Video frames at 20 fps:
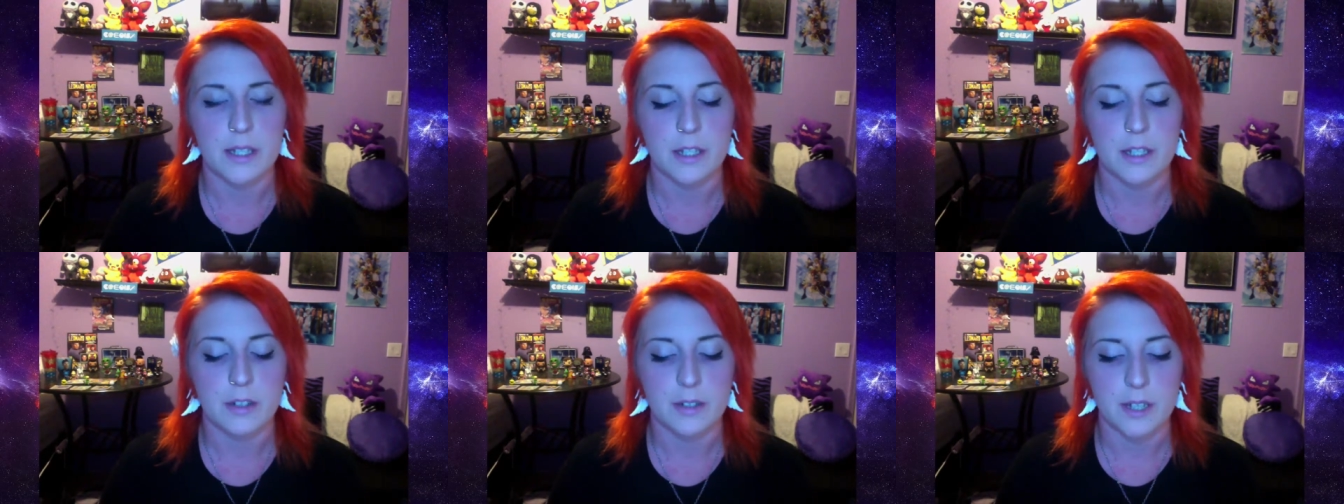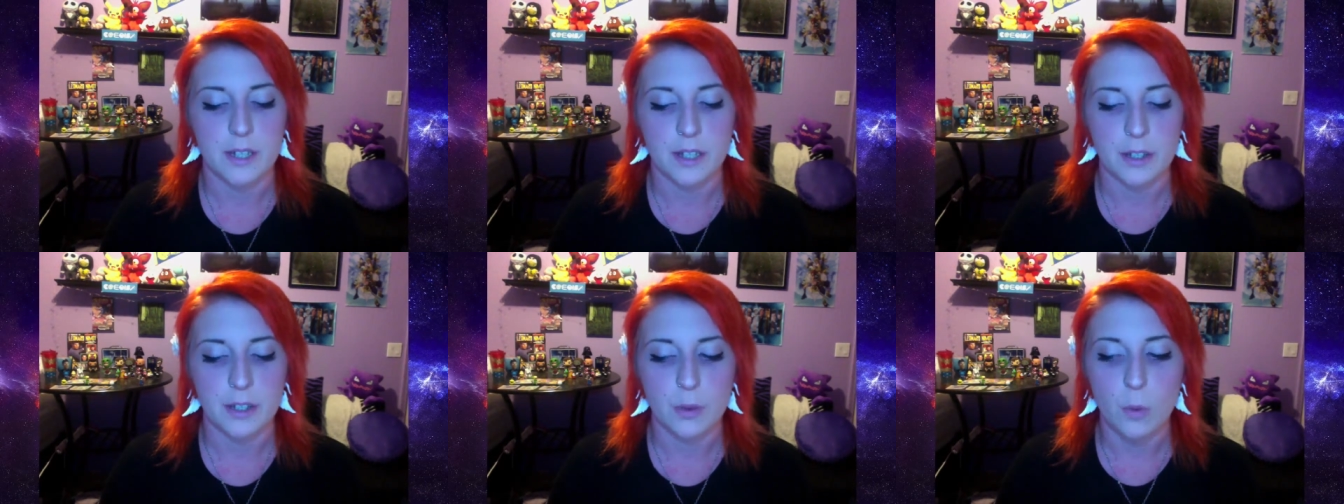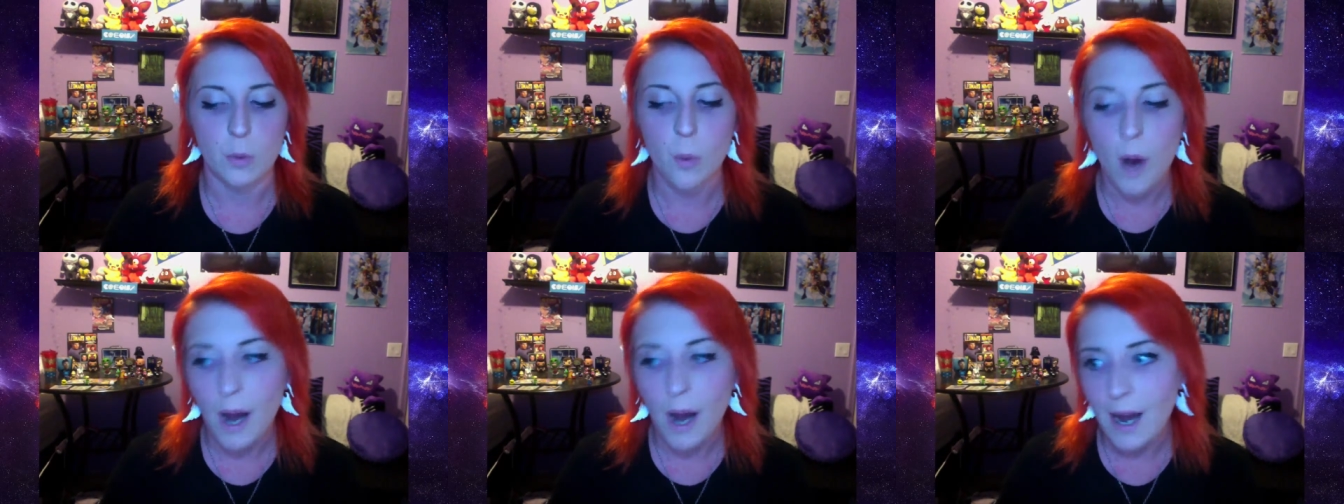you know, tell you
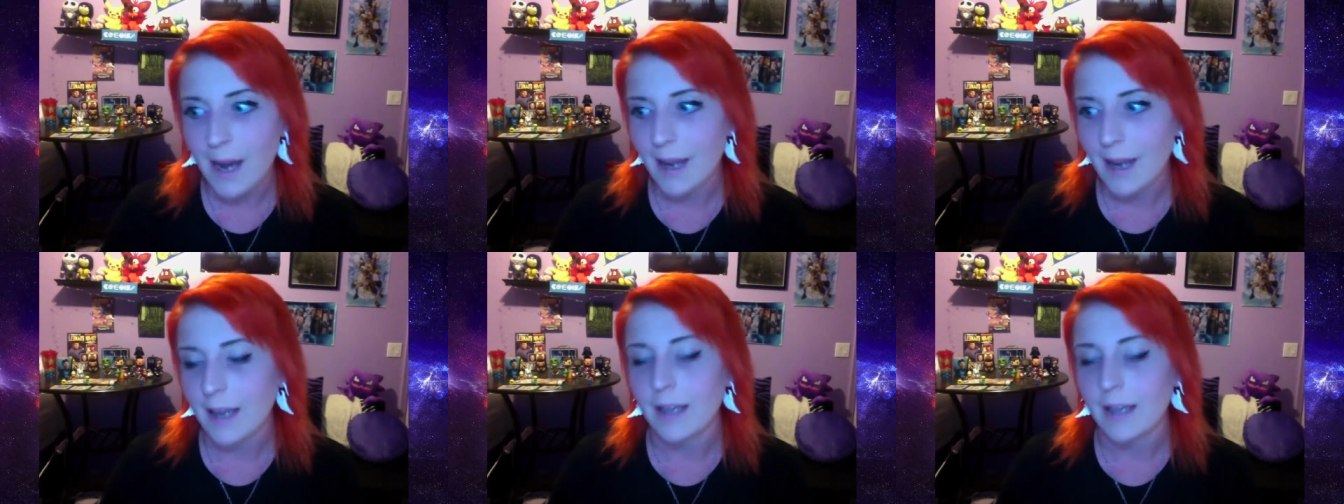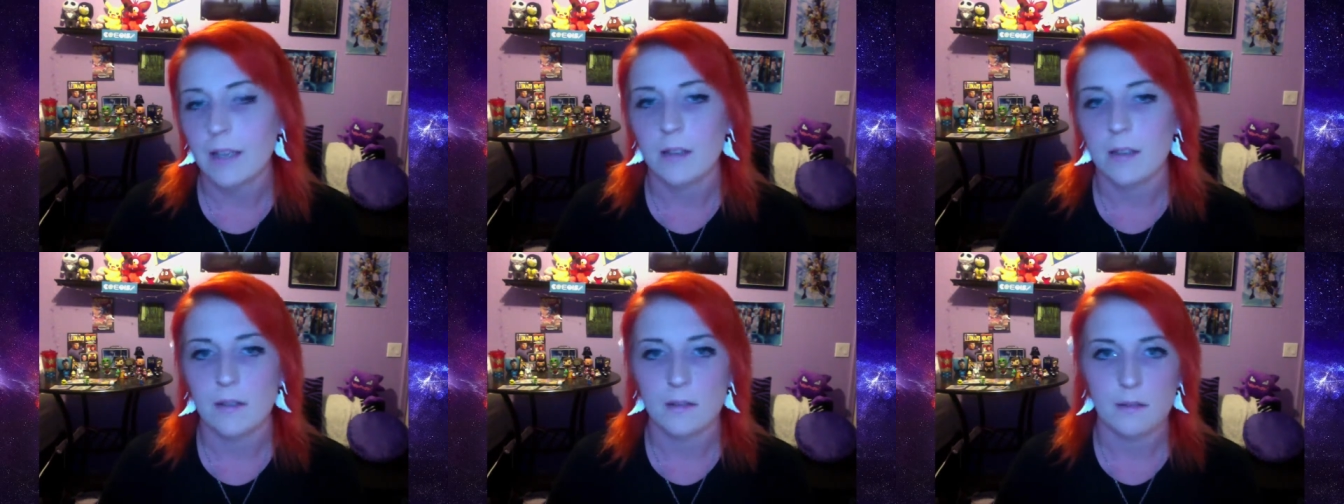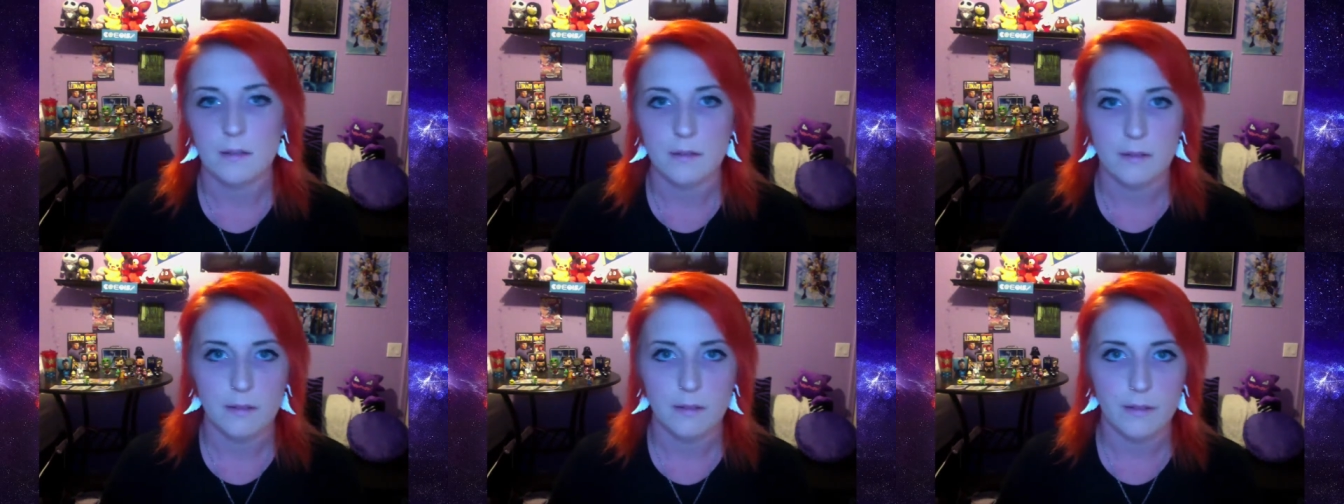why
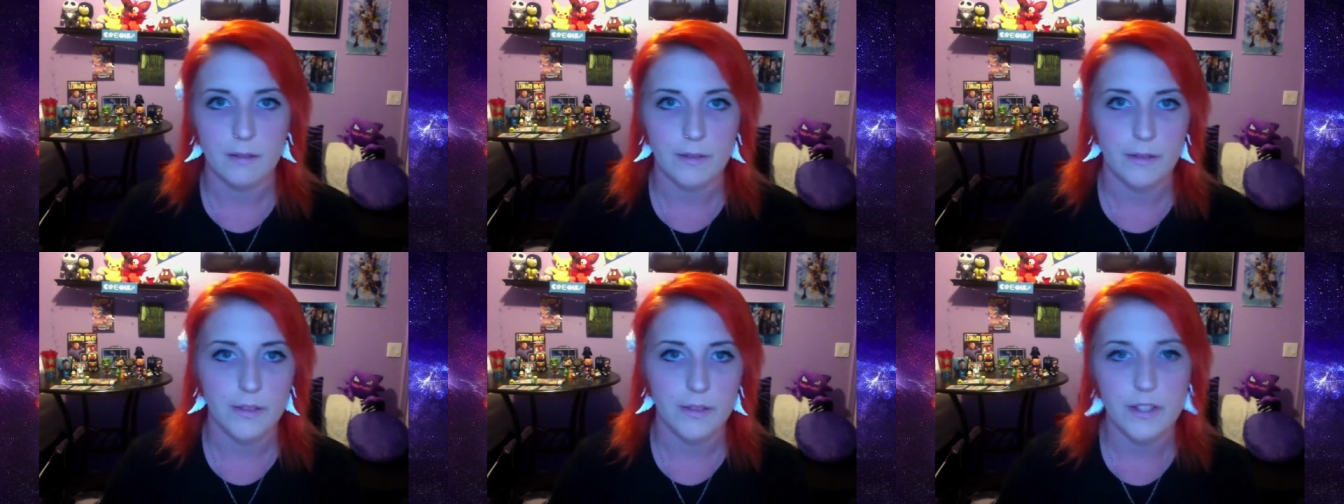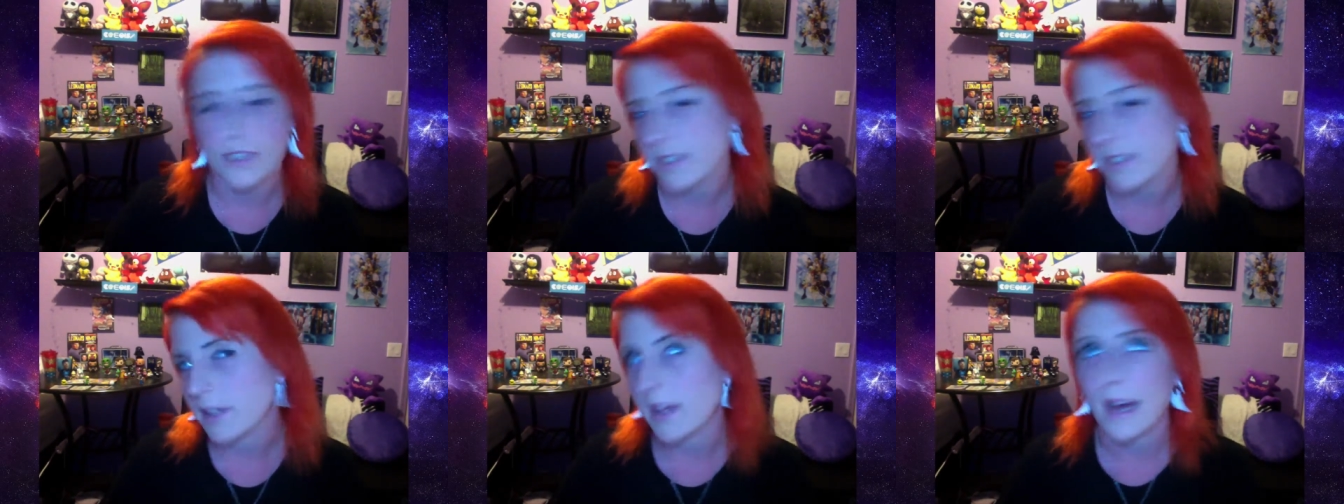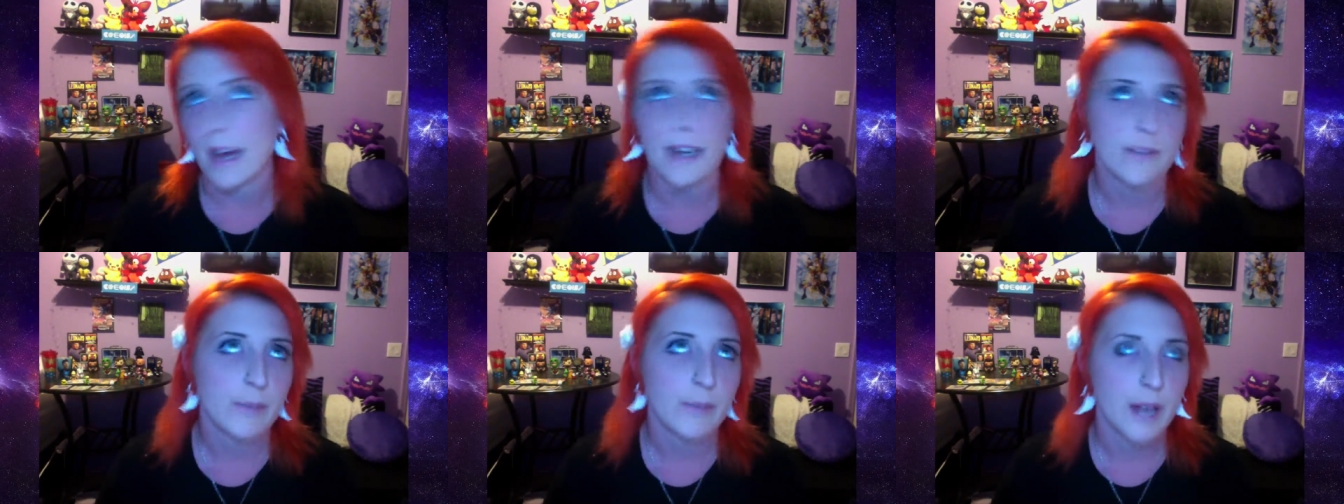this and
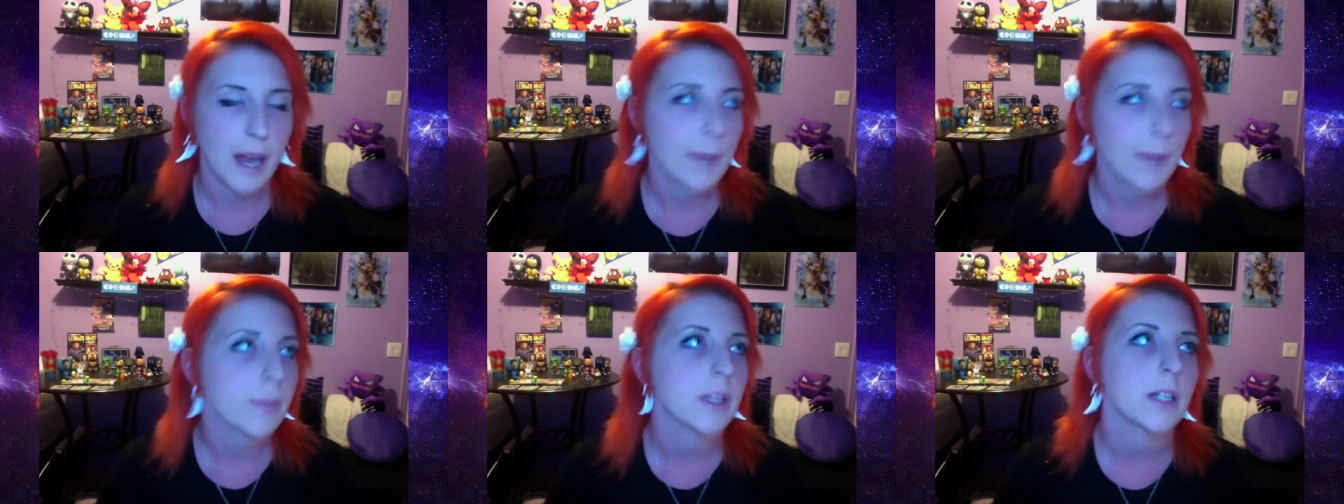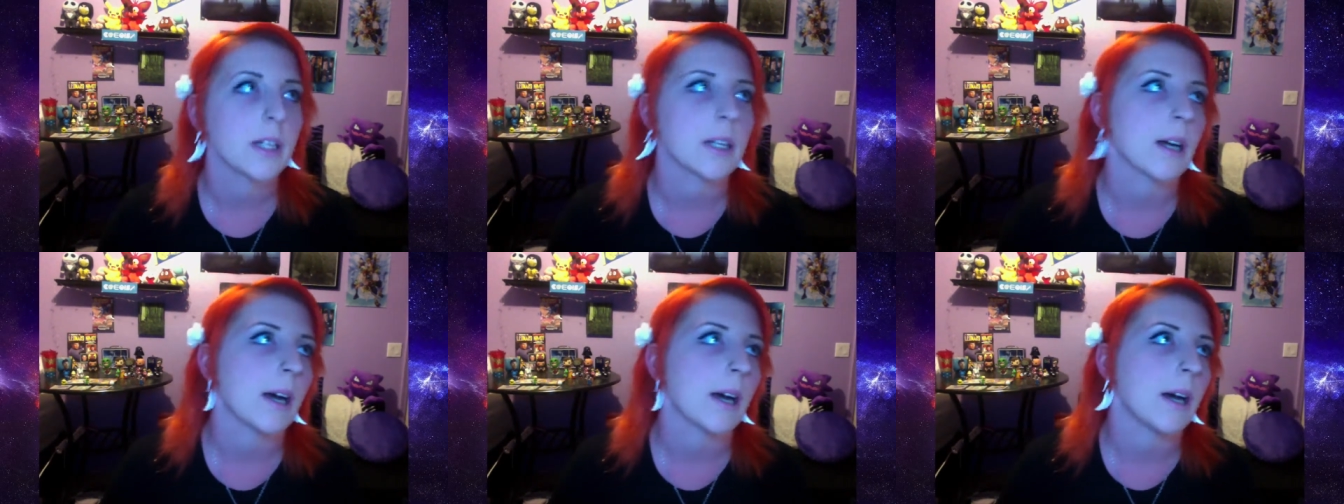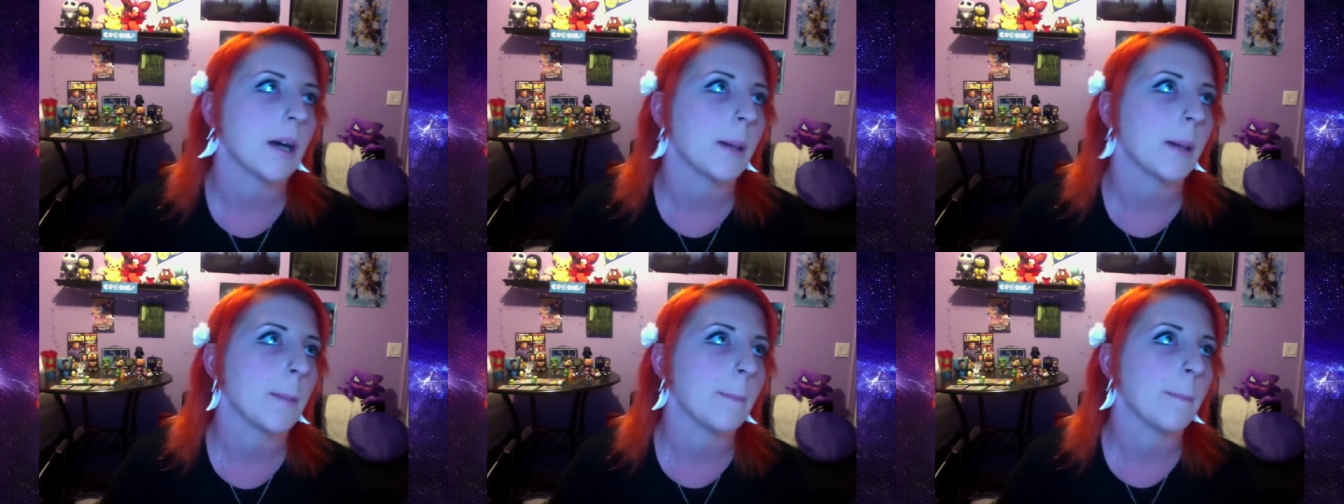that have been happening.
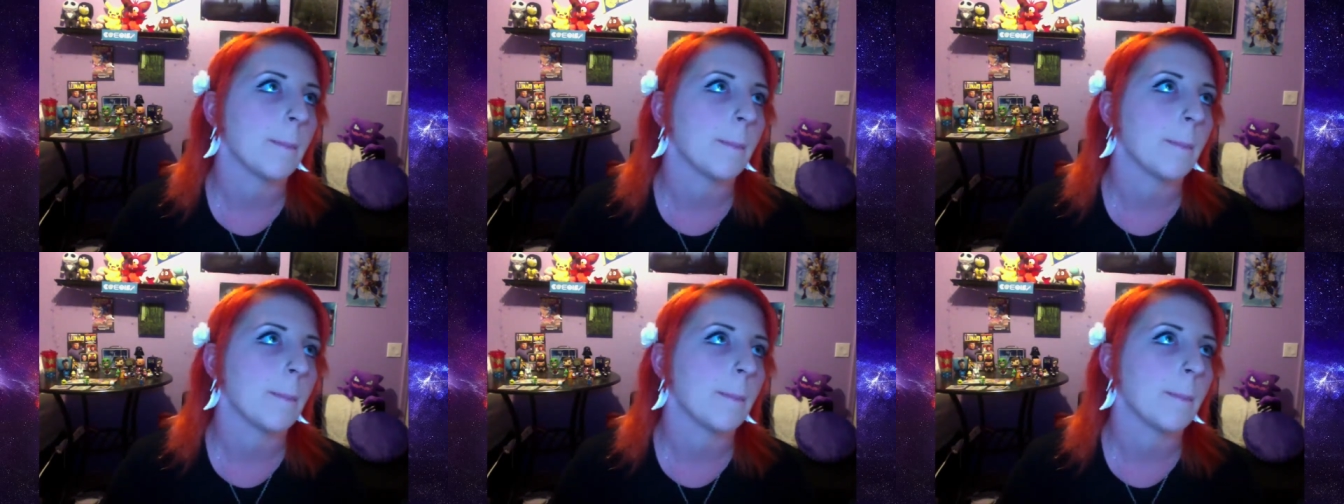Um,